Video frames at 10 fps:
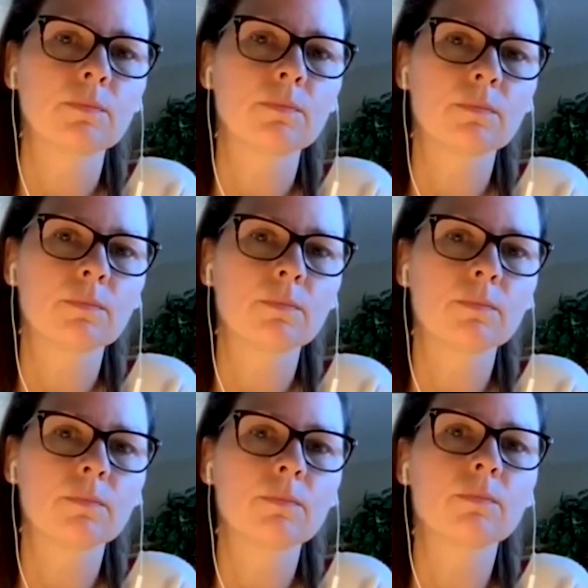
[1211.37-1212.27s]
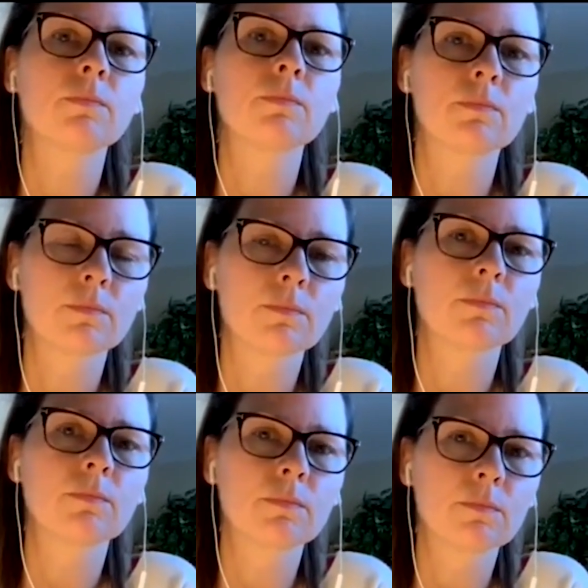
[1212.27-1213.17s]

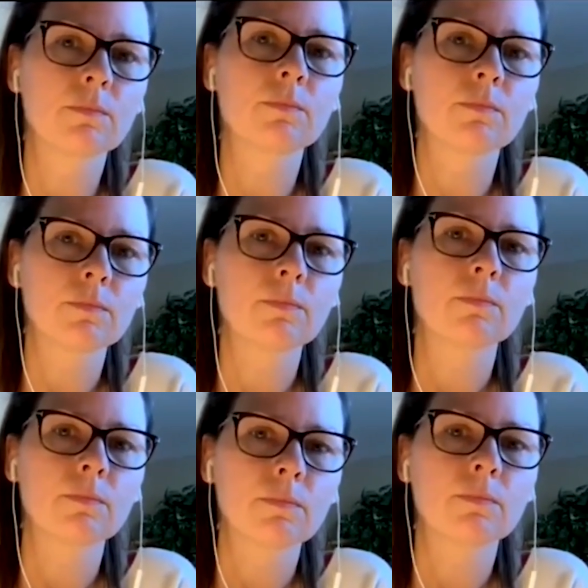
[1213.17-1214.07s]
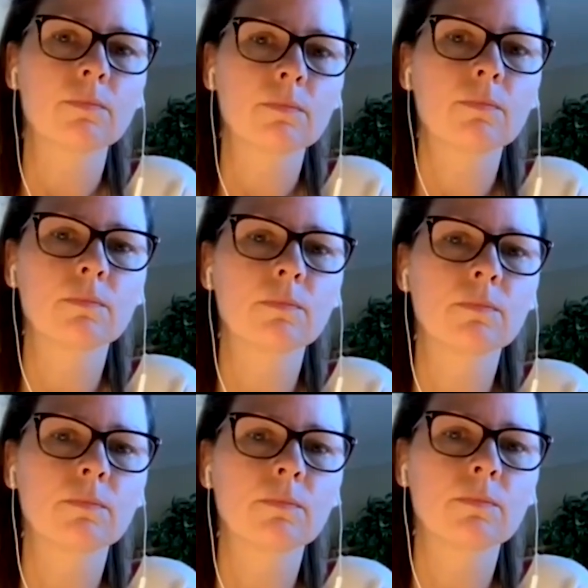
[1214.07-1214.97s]

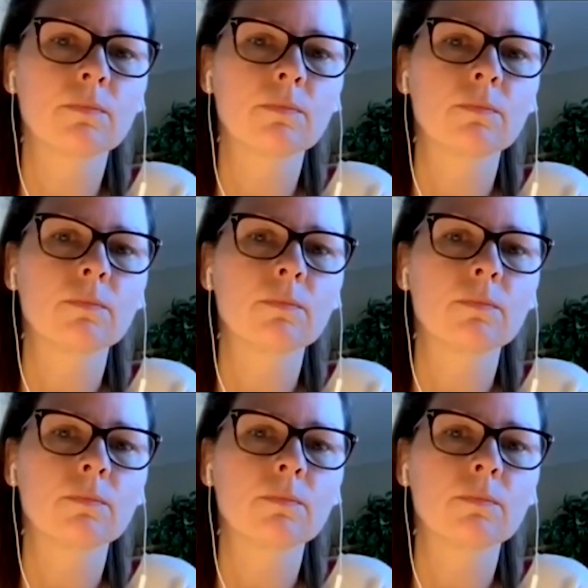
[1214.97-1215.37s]
The person shown says nothing.